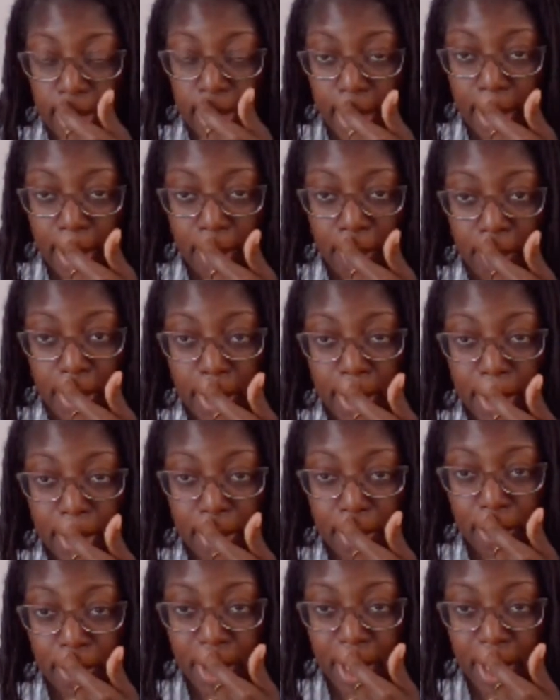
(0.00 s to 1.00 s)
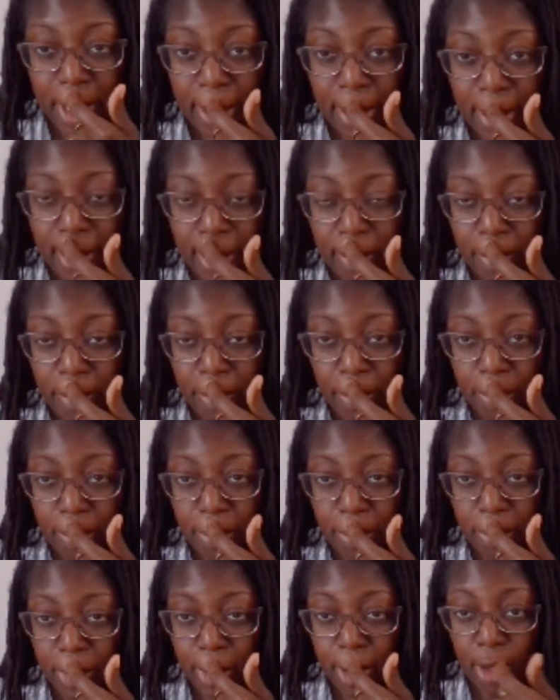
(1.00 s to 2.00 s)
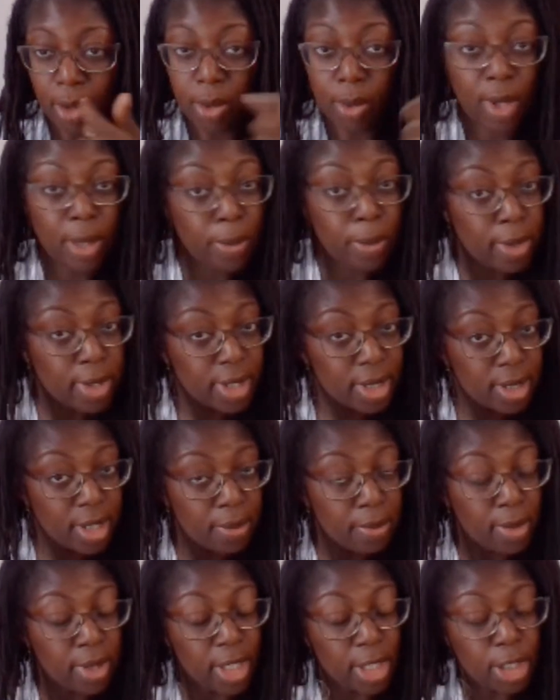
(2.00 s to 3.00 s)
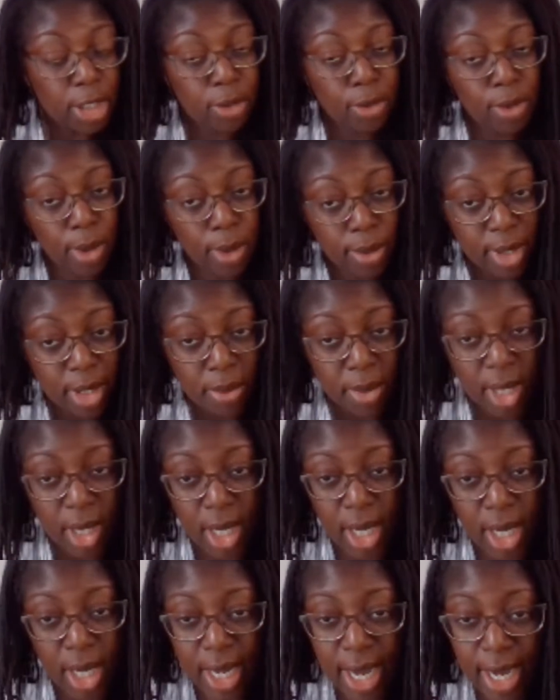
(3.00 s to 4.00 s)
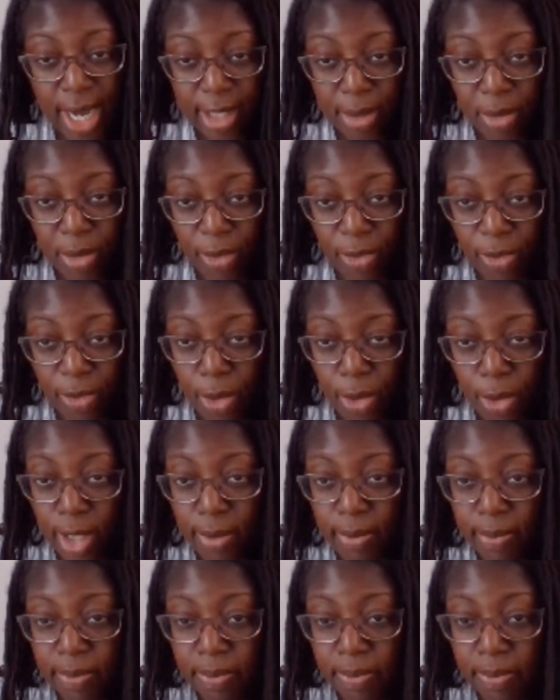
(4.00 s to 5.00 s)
I already know that, one person didn't because she wrote to me and asked me for it.